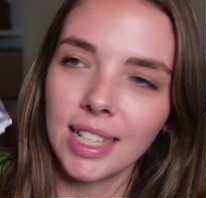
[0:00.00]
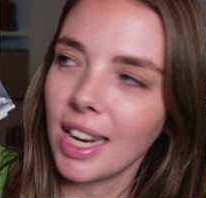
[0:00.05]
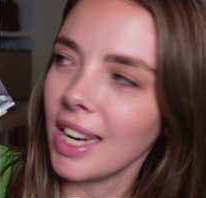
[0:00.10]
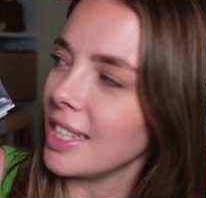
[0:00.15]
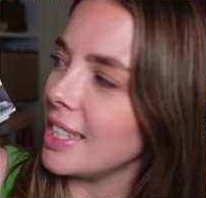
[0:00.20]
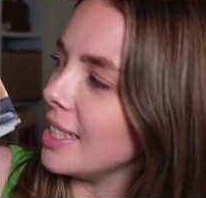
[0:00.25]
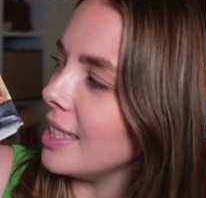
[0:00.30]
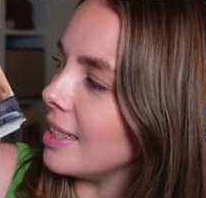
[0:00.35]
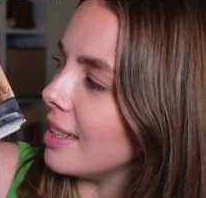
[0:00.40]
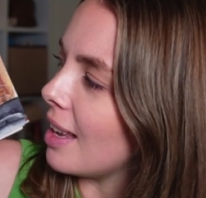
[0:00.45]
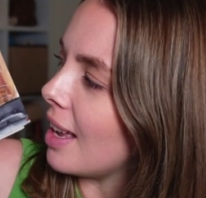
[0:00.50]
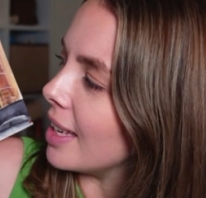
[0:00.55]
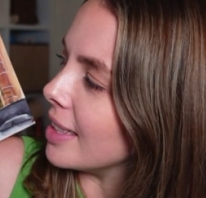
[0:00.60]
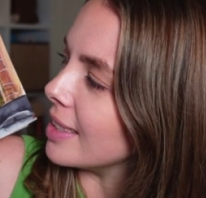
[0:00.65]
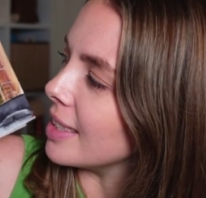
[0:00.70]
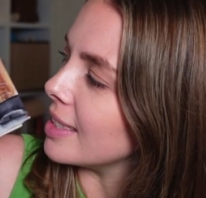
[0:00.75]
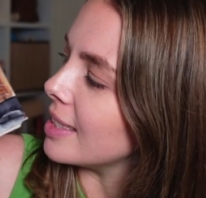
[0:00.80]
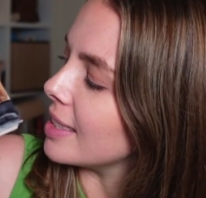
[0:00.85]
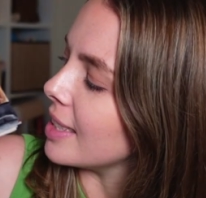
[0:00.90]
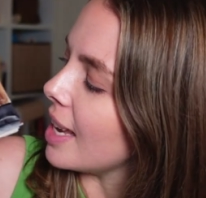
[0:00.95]
I actually like
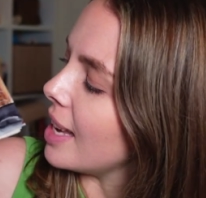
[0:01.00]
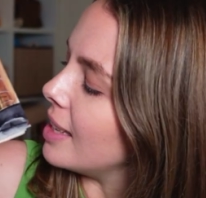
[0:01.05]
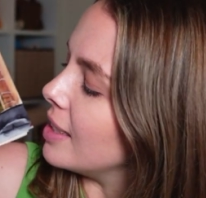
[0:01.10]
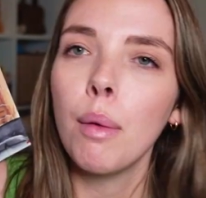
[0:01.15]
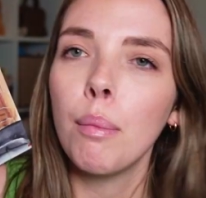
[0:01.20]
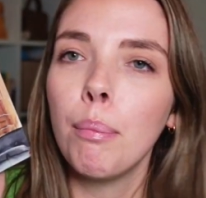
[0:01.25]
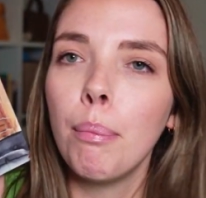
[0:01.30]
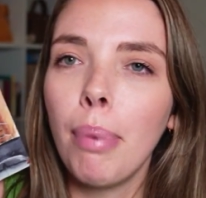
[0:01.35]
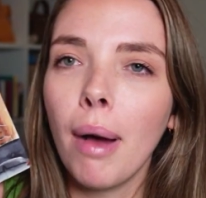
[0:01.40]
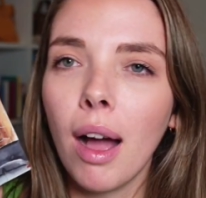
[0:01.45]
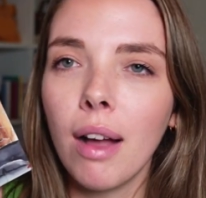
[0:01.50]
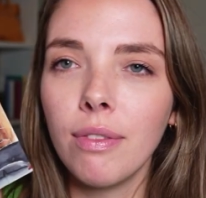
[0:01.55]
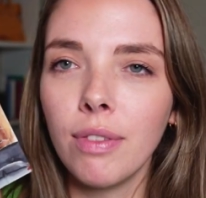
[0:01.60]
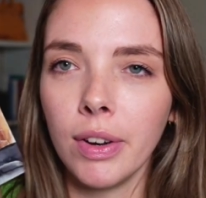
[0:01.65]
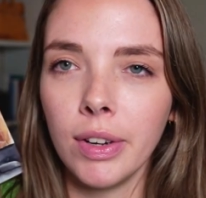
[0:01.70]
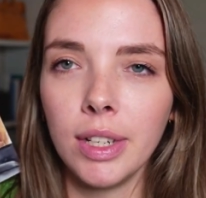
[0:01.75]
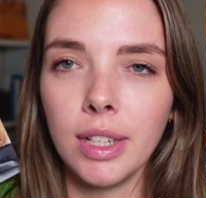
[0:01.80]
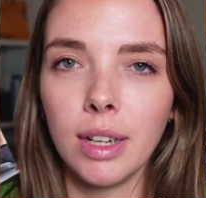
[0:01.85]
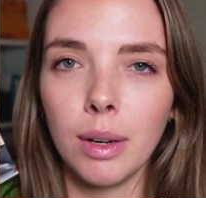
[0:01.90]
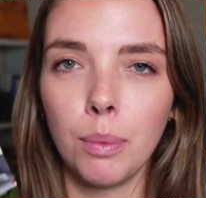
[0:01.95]
this sketch, but I've
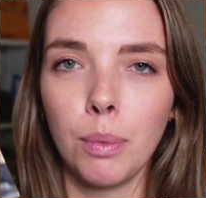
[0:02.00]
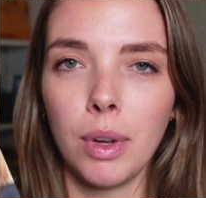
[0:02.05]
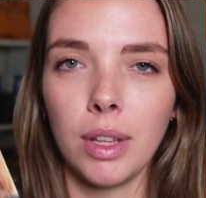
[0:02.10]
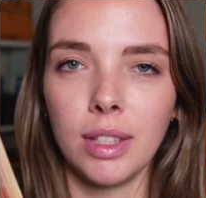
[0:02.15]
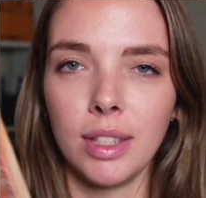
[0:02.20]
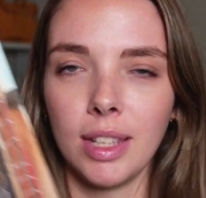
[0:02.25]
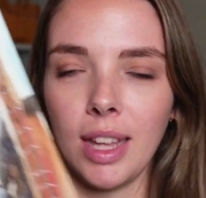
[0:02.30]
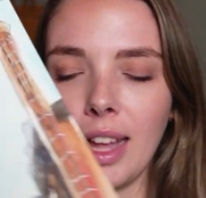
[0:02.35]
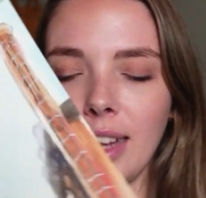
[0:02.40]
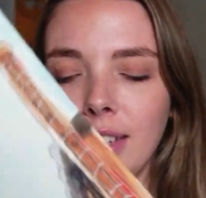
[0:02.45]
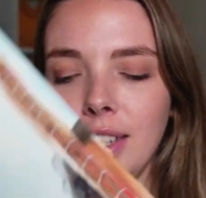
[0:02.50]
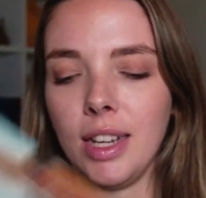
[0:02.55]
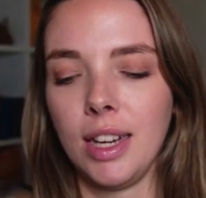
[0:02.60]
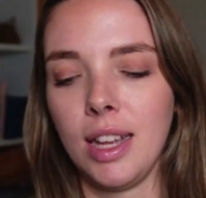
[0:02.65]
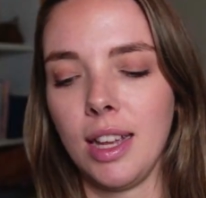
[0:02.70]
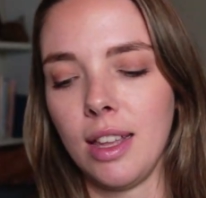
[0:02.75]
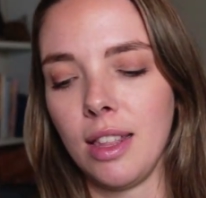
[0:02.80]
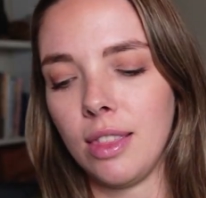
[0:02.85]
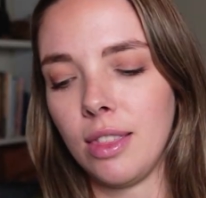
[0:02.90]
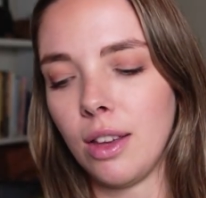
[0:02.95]
only done one sketch in
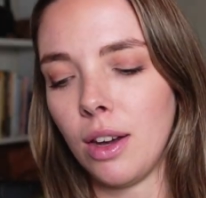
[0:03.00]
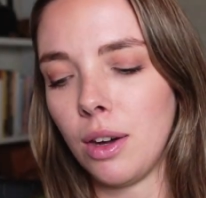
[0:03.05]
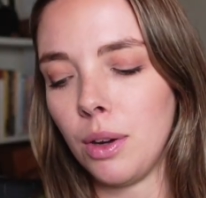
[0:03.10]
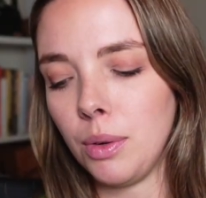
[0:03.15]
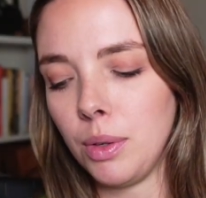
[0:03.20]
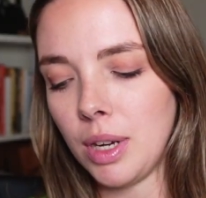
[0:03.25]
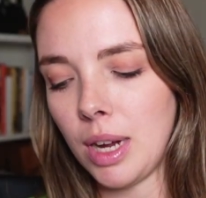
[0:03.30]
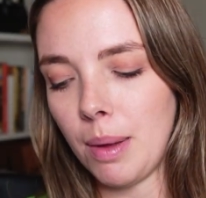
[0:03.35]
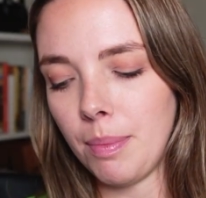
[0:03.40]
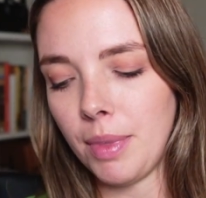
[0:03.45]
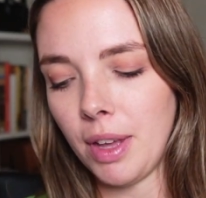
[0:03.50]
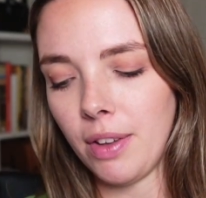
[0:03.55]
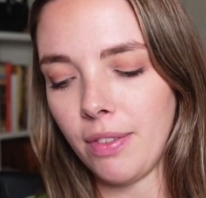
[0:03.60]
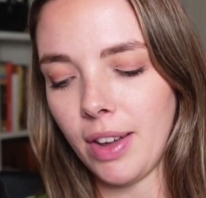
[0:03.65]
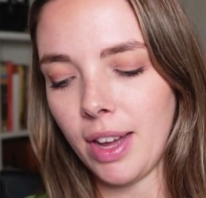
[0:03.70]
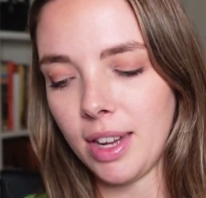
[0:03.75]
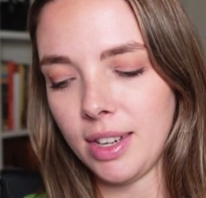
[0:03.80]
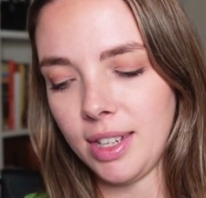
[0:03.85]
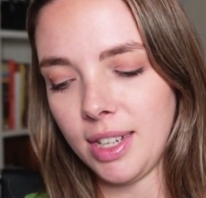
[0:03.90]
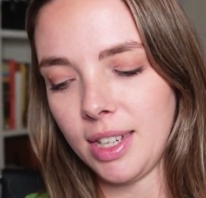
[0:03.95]
it the whole time that I've
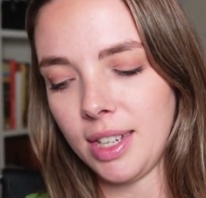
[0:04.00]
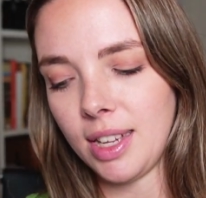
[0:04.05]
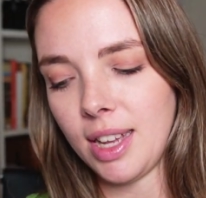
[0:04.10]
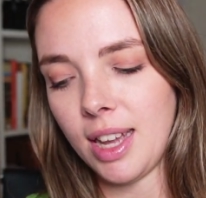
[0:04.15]
had it,